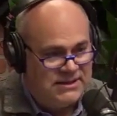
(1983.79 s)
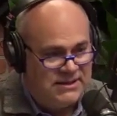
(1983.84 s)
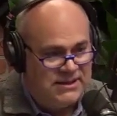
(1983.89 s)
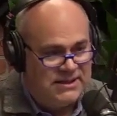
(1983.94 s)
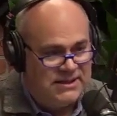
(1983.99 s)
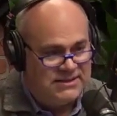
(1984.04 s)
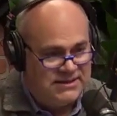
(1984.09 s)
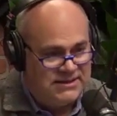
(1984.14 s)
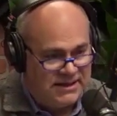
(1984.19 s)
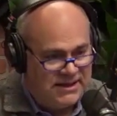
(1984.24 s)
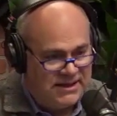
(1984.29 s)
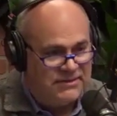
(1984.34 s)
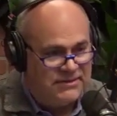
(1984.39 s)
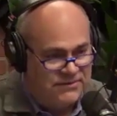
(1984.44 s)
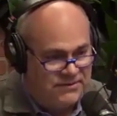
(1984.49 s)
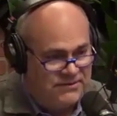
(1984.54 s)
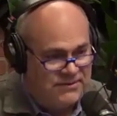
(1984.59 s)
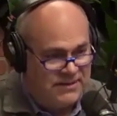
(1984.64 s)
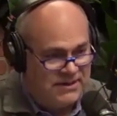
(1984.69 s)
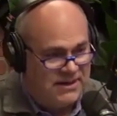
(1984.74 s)
Today is to get
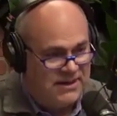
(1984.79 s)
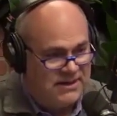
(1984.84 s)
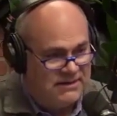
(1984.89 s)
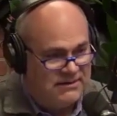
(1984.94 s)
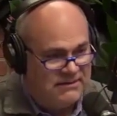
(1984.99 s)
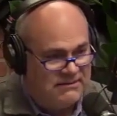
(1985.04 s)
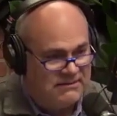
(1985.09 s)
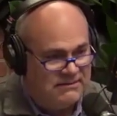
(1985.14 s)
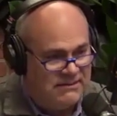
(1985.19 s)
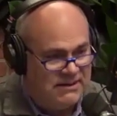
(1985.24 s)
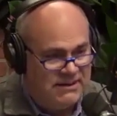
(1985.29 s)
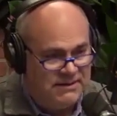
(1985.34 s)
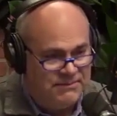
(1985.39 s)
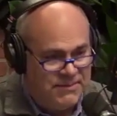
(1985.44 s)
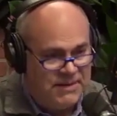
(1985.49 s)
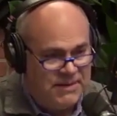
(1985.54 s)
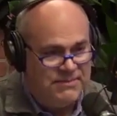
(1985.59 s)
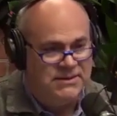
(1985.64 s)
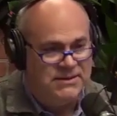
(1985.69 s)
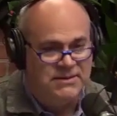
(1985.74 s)
through today. And
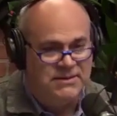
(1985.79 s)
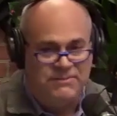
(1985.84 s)
then maybe